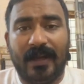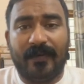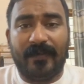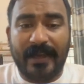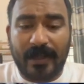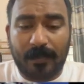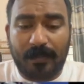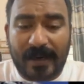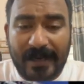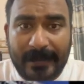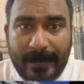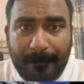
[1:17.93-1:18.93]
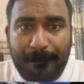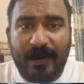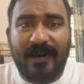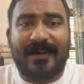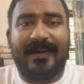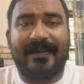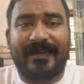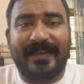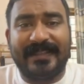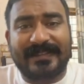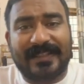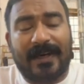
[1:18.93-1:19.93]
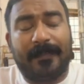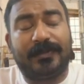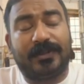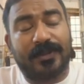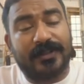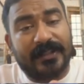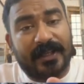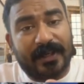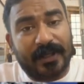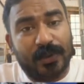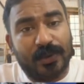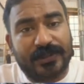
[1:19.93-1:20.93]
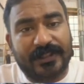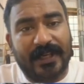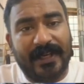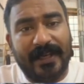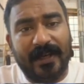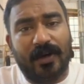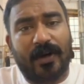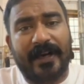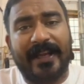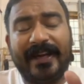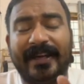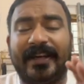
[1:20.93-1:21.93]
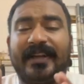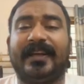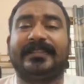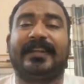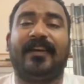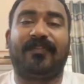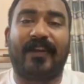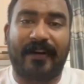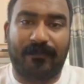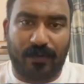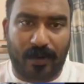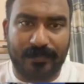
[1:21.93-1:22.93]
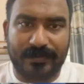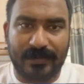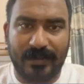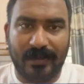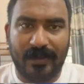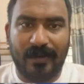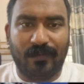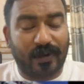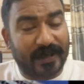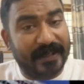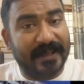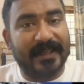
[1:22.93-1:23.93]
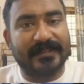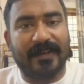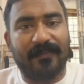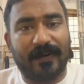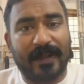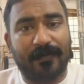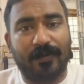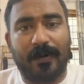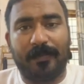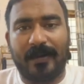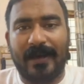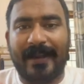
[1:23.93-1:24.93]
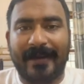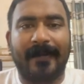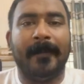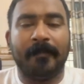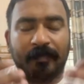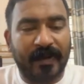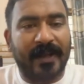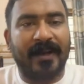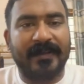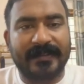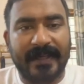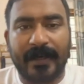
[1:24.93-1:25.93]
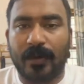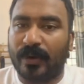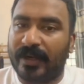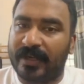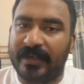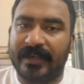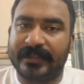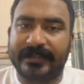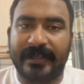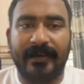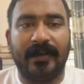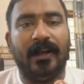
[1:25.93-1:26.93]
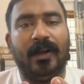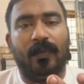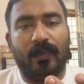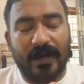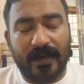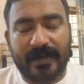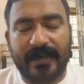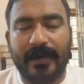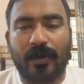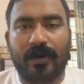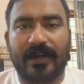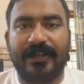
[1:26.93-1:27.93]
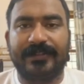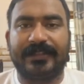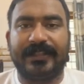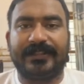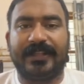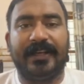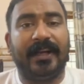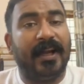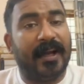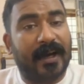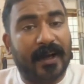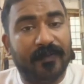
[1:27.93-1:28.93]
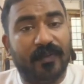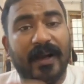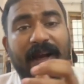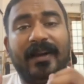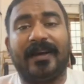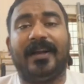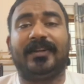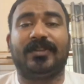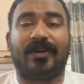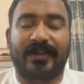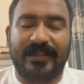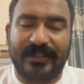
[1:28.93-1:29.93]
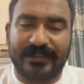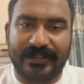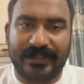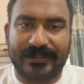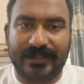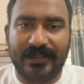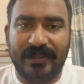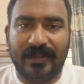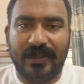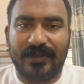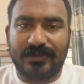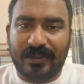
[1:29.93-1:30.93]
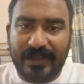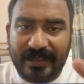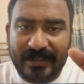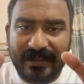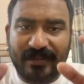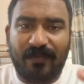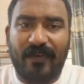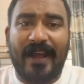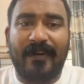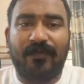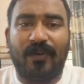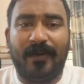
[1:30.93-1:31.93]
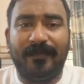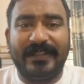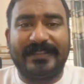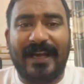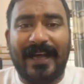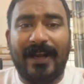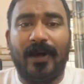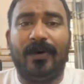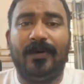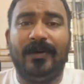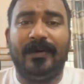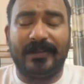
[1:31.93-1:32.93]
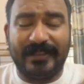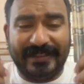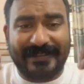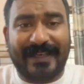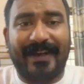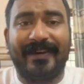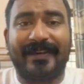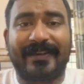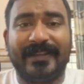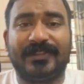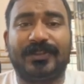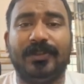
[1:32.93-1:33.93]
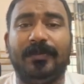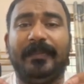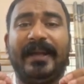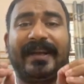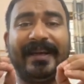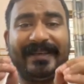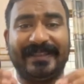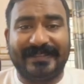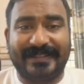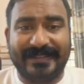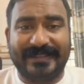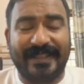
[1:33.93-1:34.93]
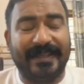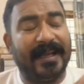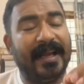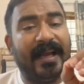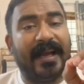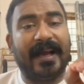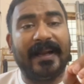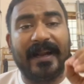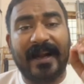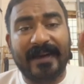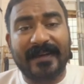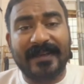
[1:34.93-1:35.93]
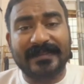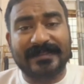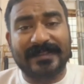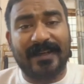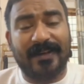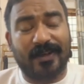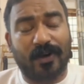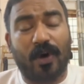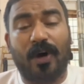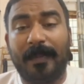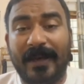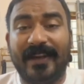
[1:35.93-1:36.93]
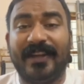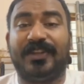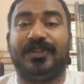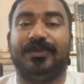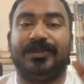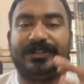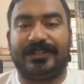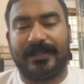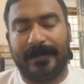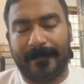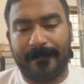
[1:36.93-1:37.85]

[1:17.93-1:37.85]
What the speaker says: where multiple countries come together usually on a international platforms. For international platform like we can say United Nations, World Trade Organization and World Health Organization. So in this platform which allow these countries to make a decision and address the global issues.